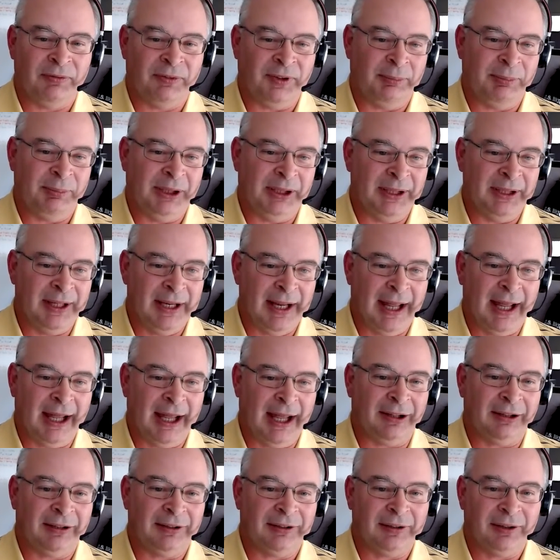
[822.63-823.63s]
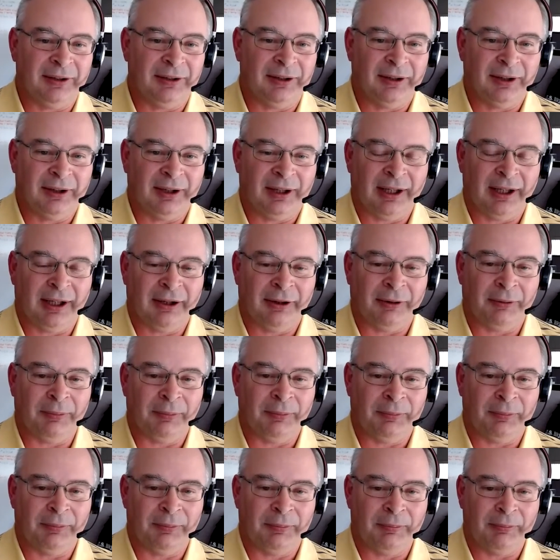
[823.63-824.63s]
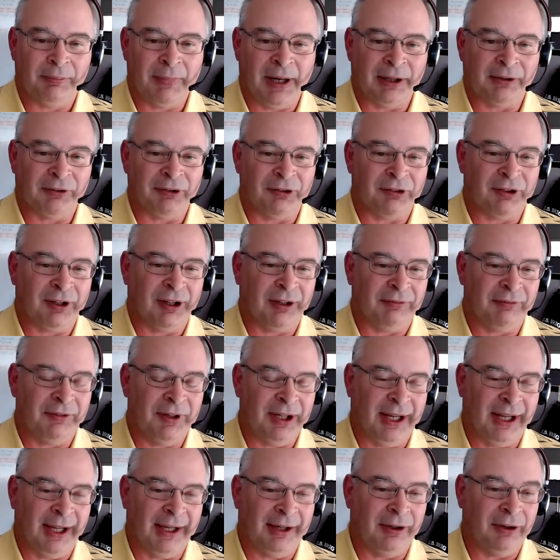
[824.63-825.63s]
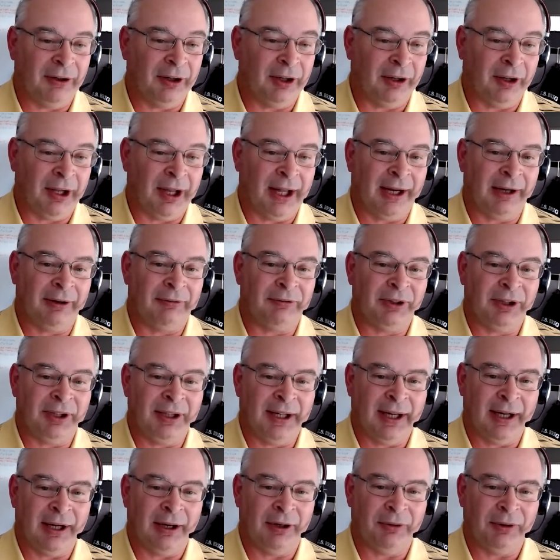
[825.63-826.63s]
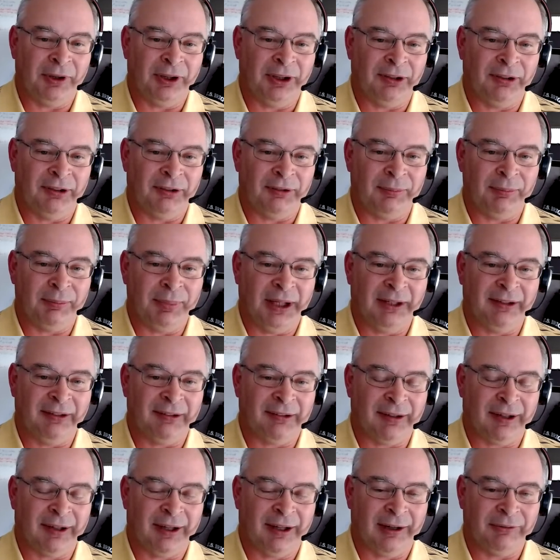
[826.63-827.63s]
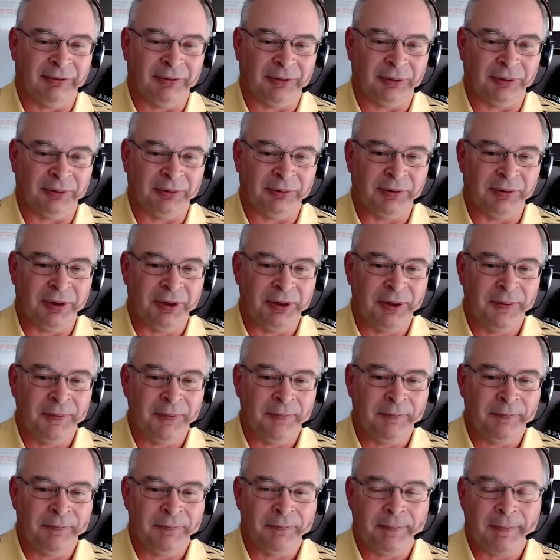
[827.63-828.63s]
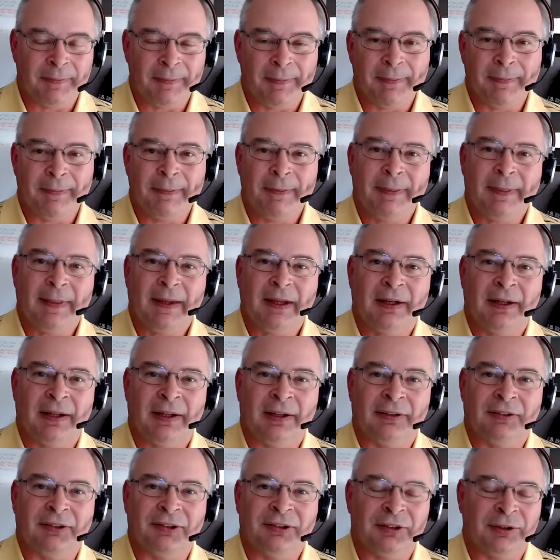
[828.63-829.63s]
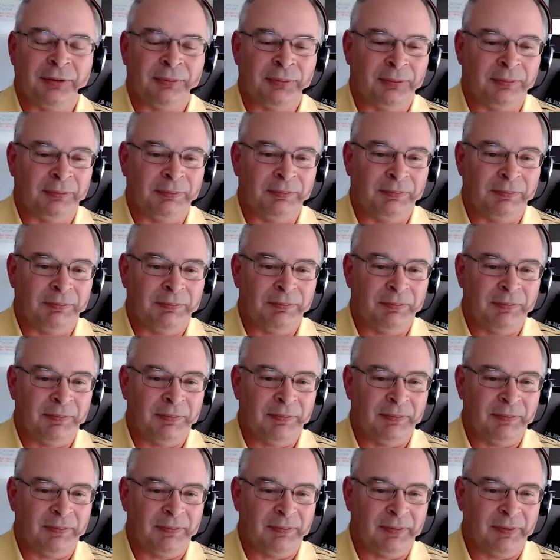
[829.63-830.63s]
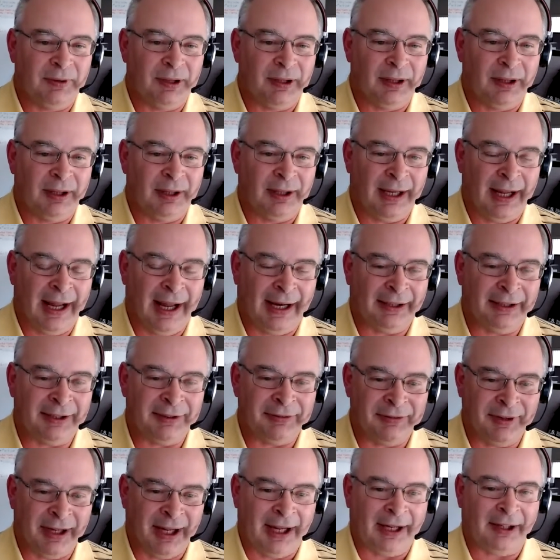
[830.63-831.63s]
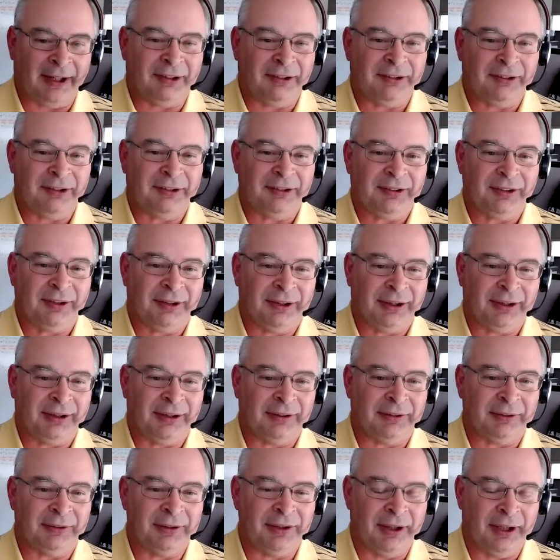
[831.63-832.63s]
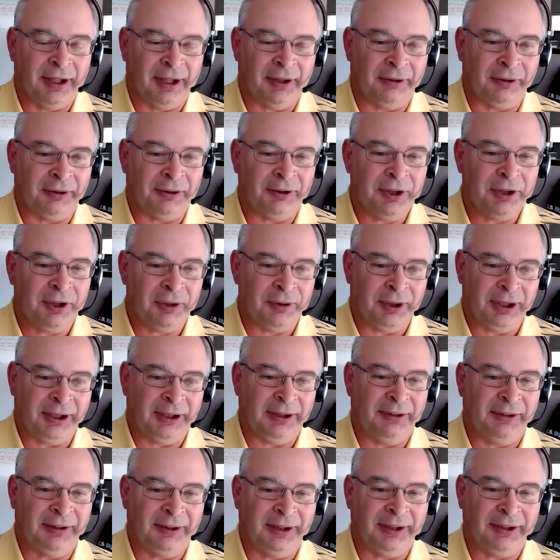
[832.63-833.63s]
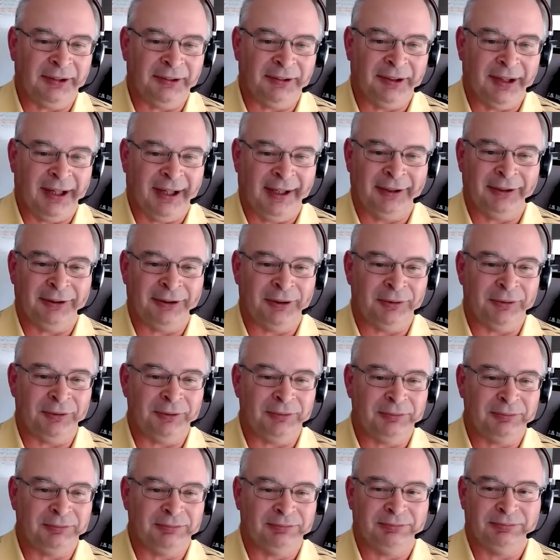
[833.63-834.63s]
Microsoft Net. A lot of it now is based off of some ActiveX and other coding things. I don't do much coding anymore.